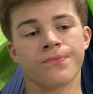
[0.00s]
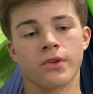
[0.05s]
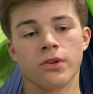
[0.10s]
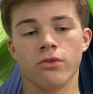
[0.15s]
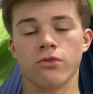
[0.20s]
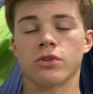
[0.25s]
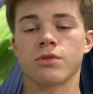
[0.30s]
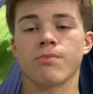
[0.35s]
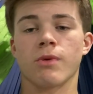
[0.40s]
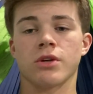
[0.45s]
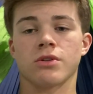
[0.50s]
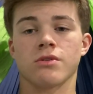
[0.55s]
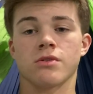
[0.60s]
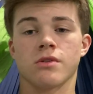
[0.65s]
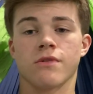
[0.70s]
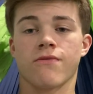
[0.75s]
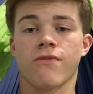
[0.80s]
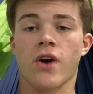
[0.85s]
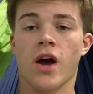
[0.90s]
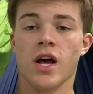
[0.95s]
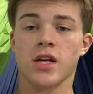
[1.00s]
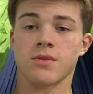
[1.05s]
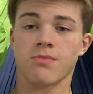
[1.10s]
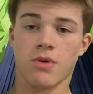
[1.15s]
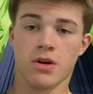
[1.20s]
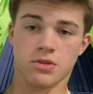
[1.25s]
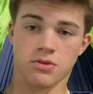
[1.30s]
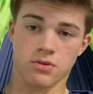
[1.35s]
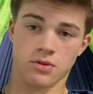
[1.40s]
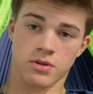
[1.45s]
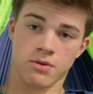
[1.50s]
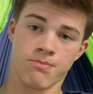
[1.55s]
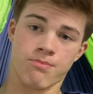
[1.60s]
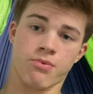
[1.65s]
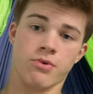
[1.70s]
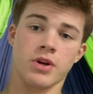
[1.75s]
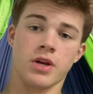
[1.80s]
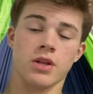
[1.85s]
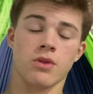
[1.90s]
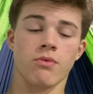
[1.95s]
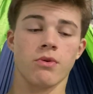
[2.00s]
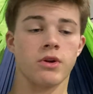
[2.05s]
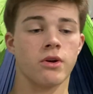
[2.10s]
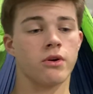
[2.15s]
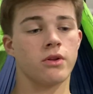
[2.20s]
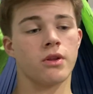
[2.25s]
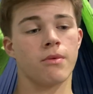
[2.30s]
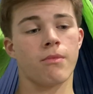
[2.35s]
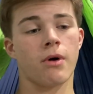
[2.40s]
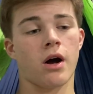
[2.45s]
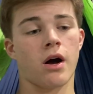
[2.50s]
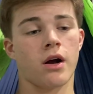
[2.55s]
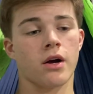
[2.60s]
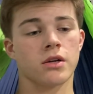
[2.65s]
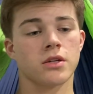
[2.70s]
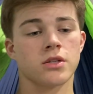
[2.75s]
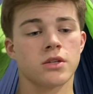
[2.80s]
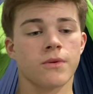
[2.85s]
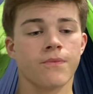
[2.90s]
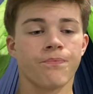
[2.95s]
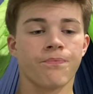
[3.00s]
Loose muscles are fast muscles. Breathe when you're in the box.